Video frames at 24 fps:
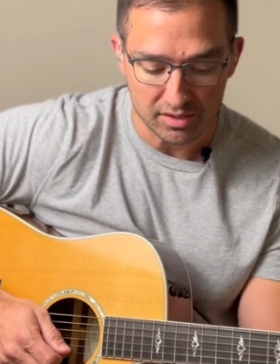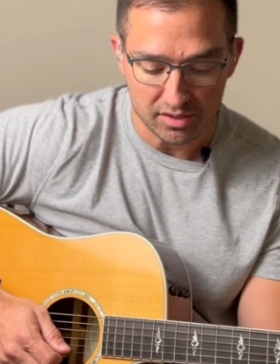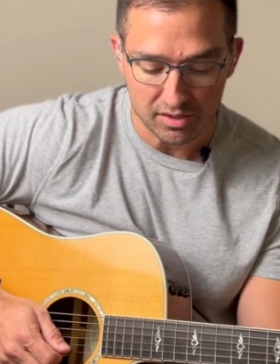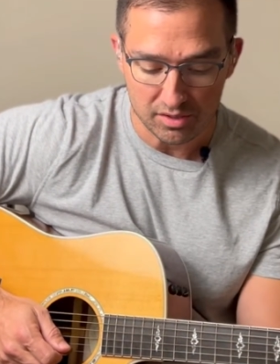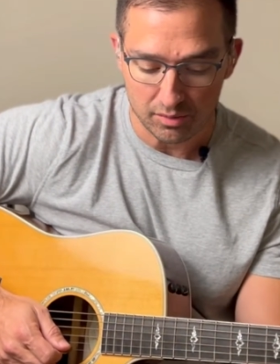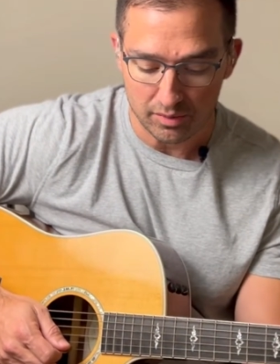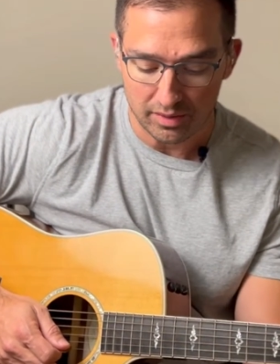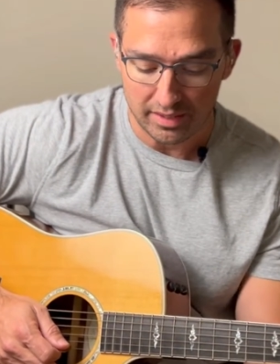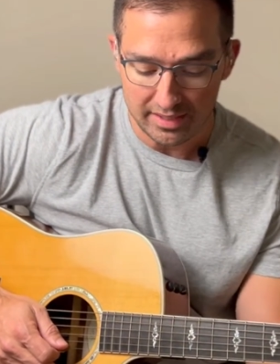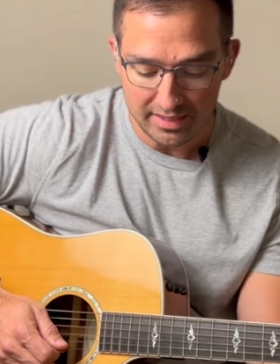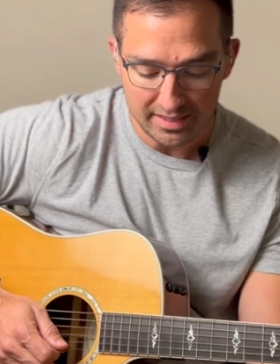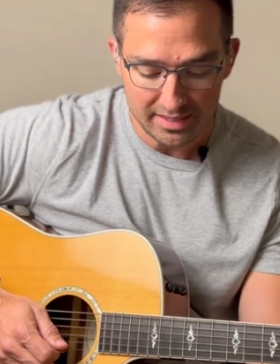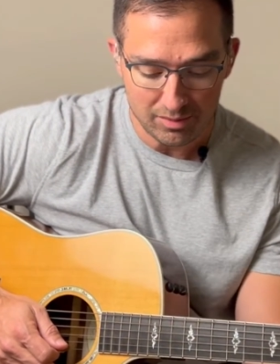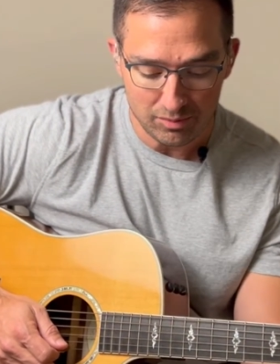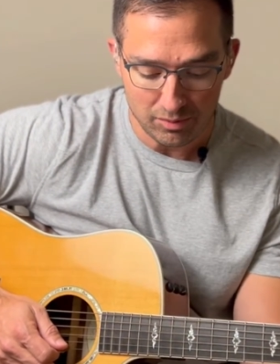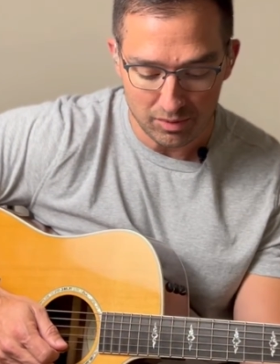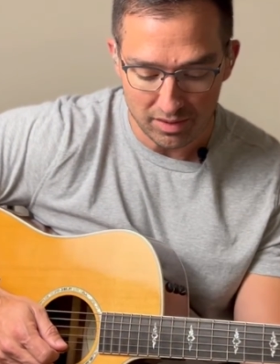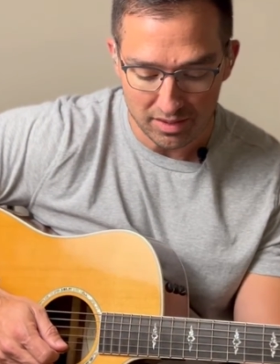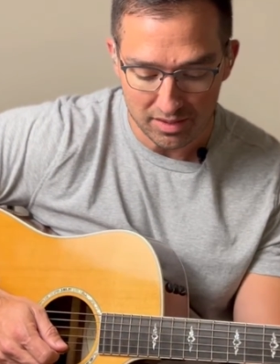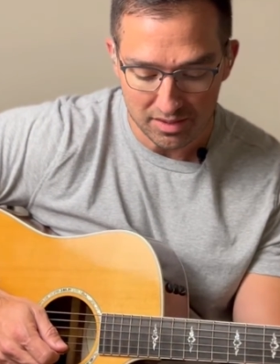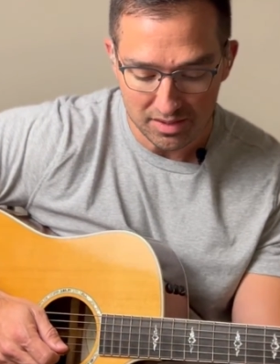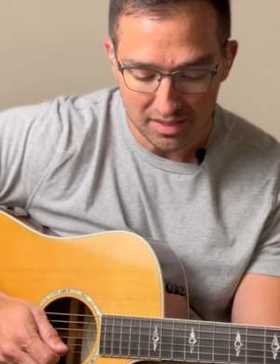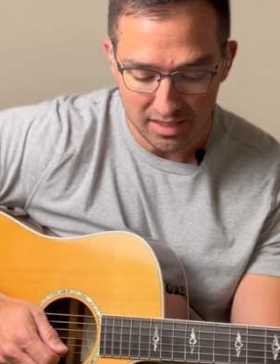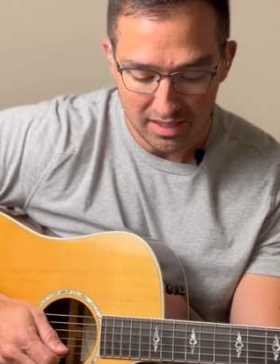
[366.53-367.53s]
So what I did
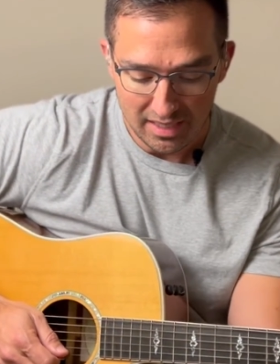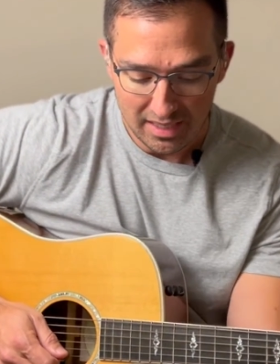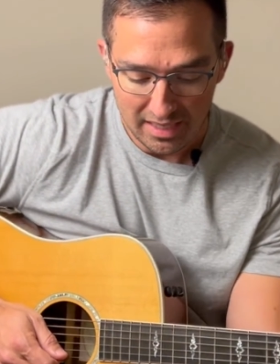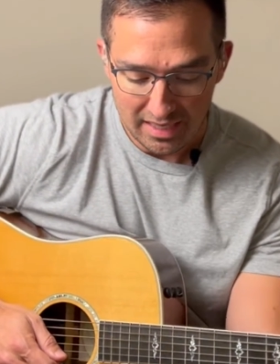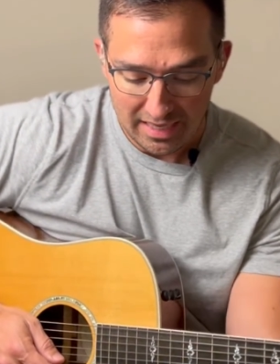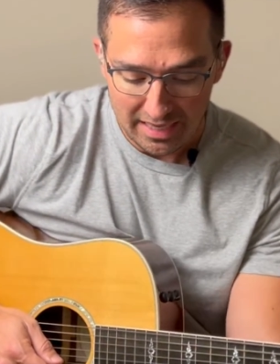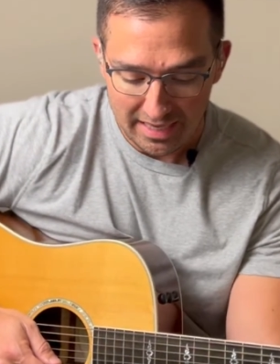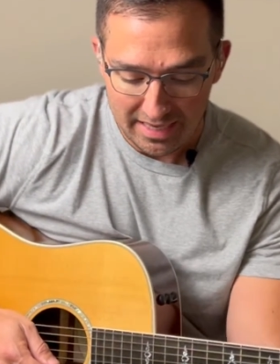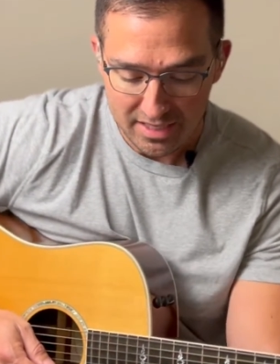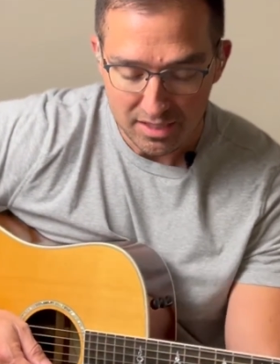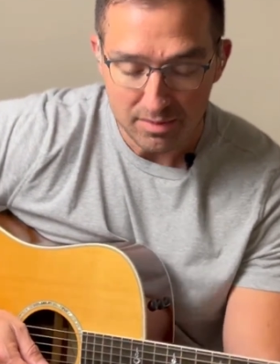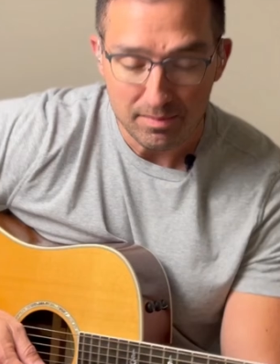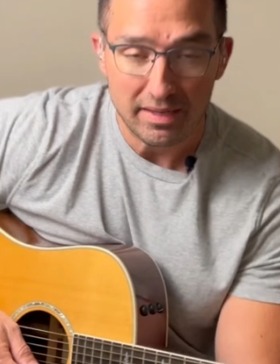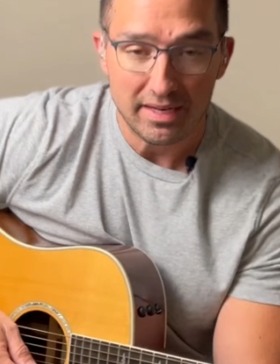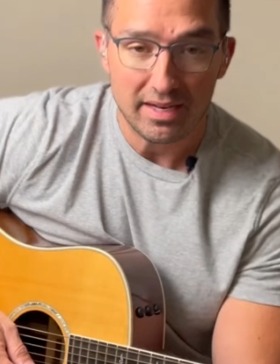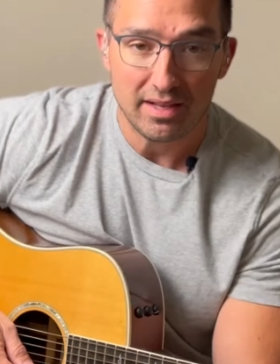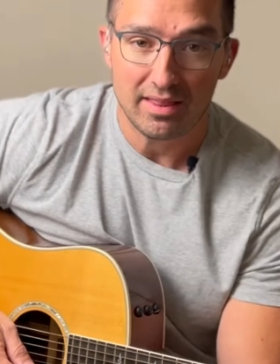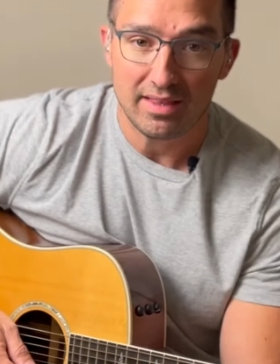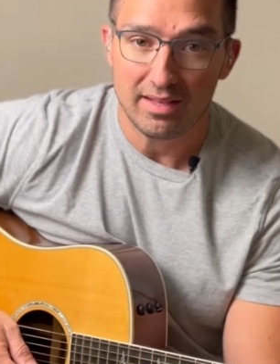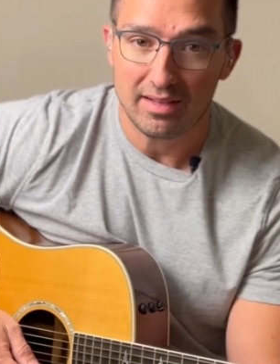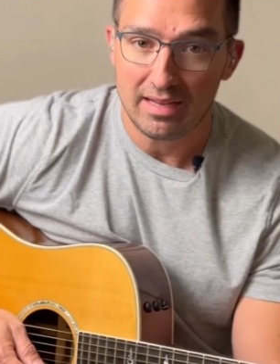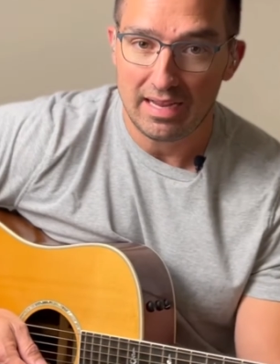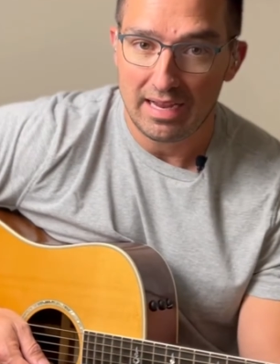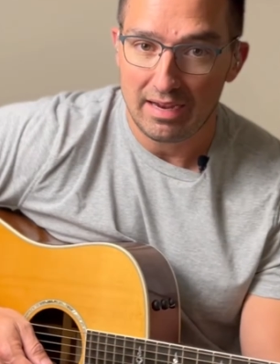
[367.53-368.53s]
was I just
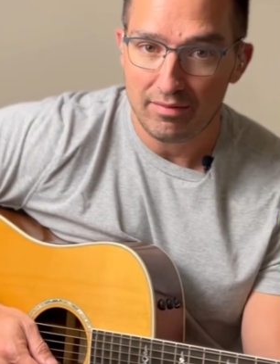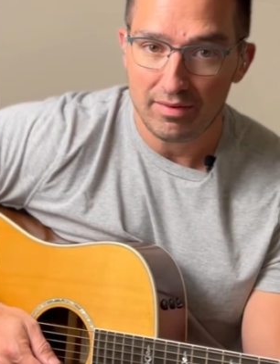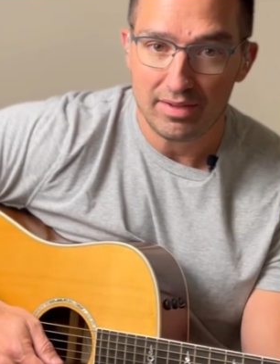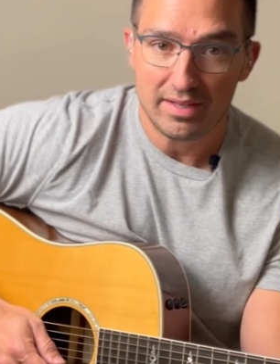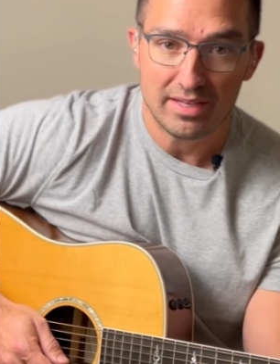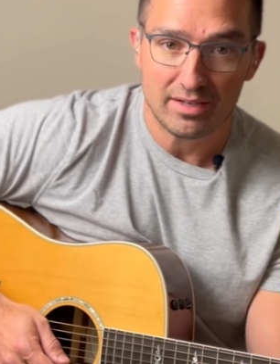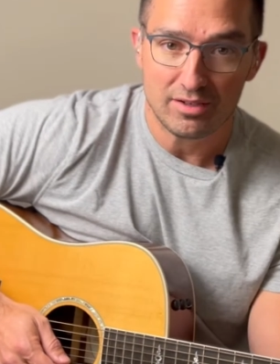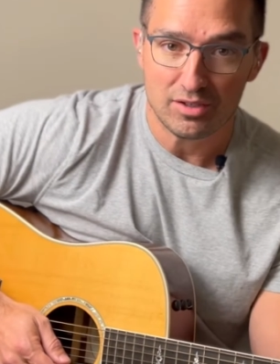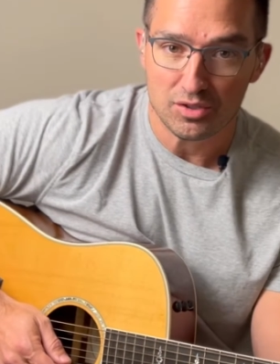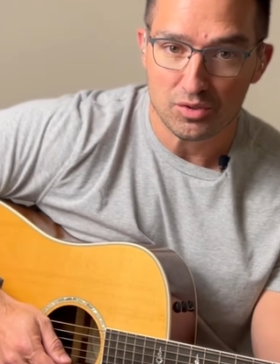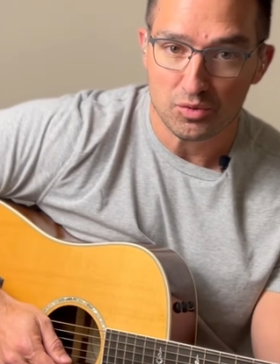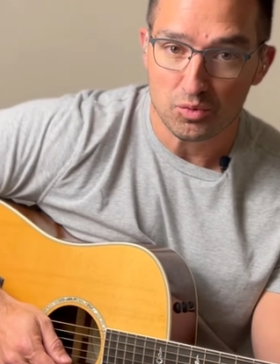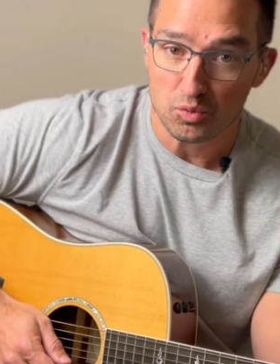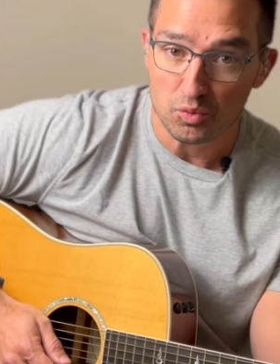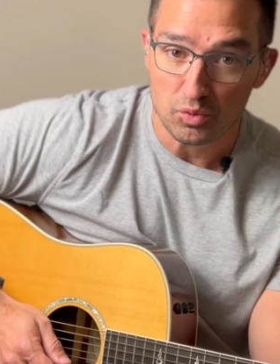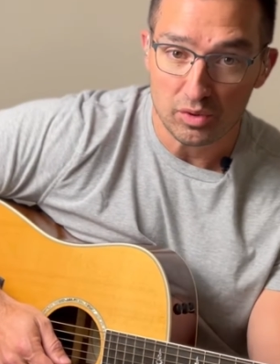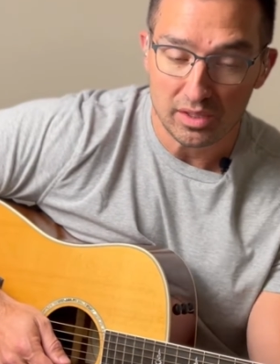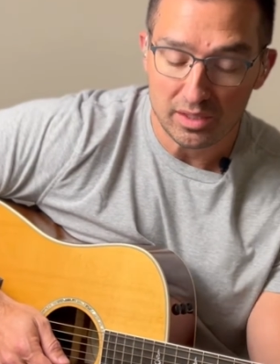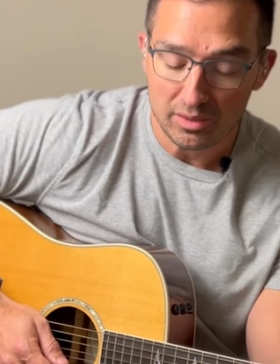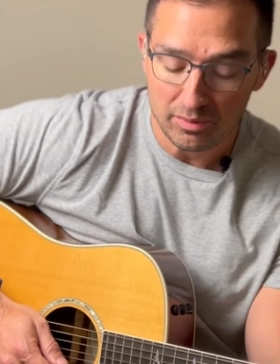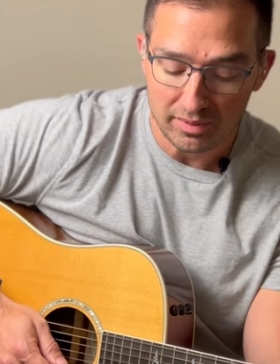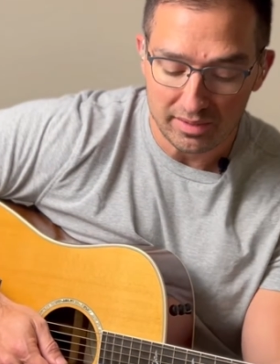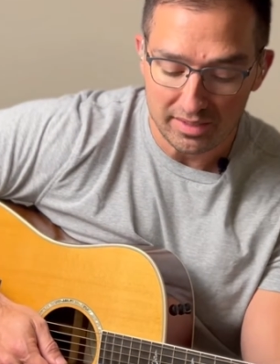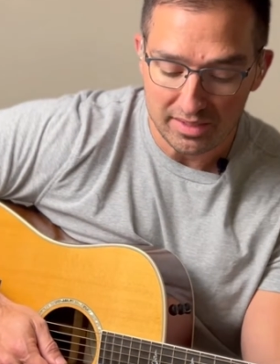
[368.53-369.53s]
made everything just
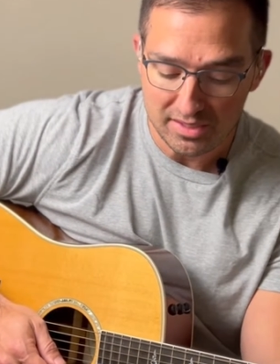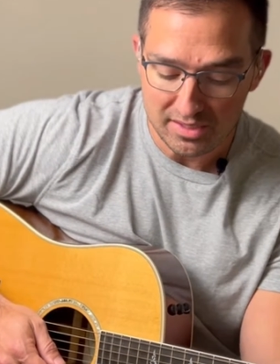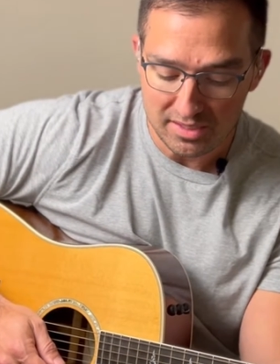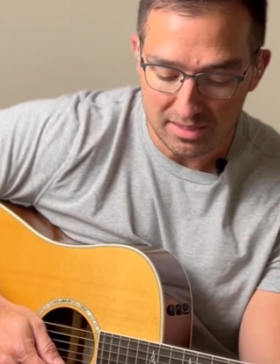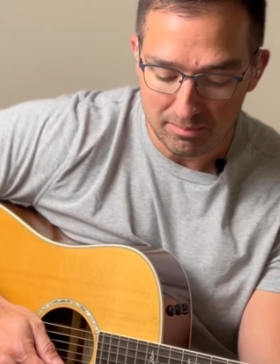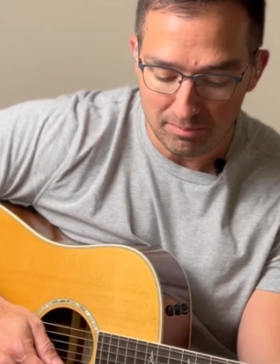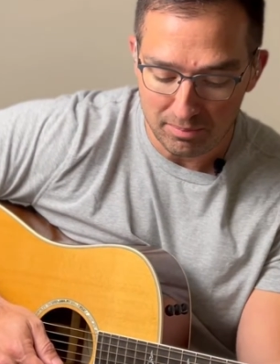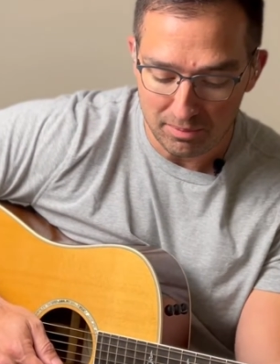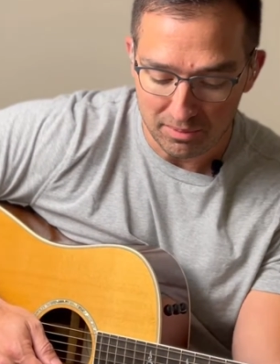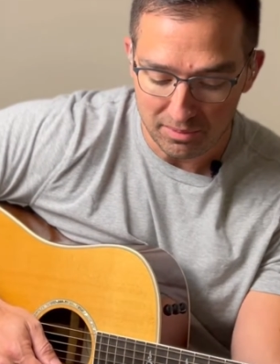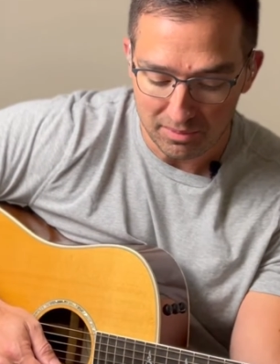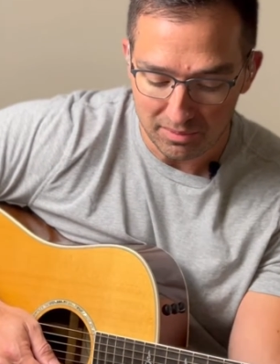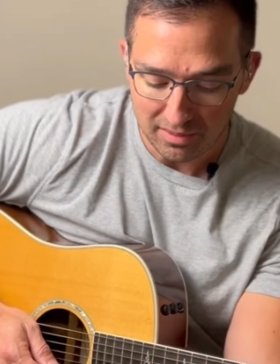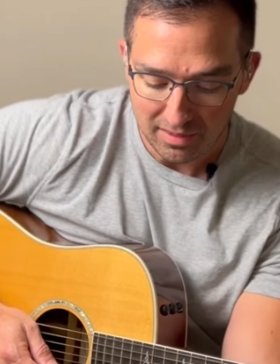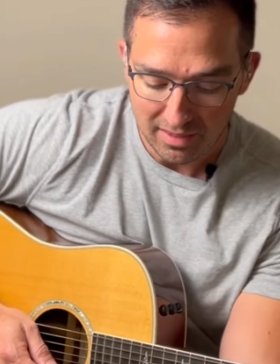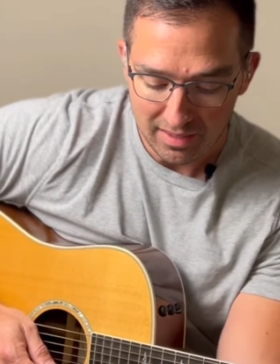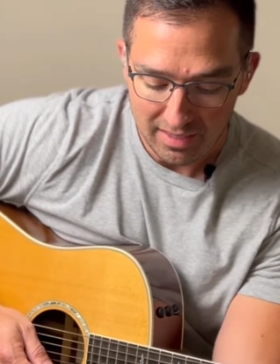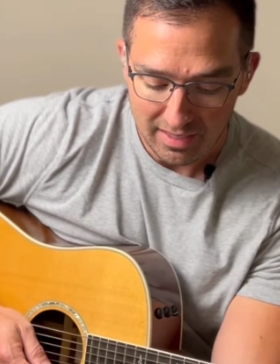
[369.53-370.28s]
really simple.